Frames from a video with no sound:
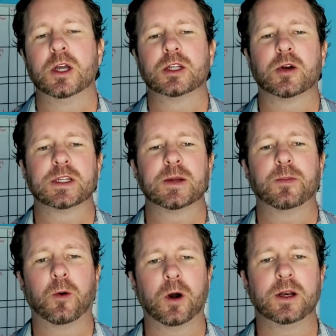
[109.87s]
So it's
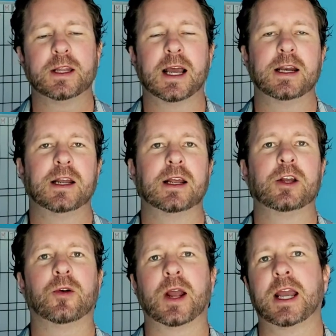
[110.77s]
important that
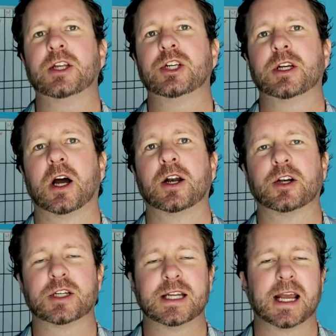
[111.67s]
your agent
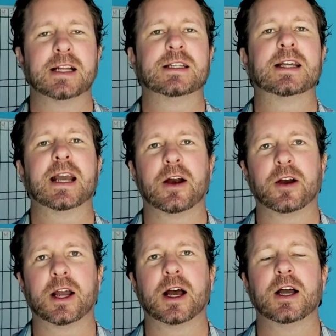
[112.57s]
understands the
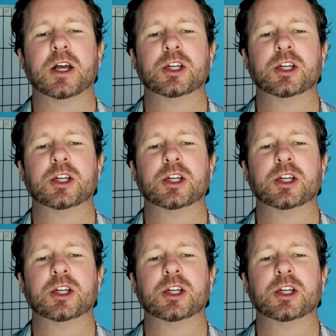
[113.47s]
area,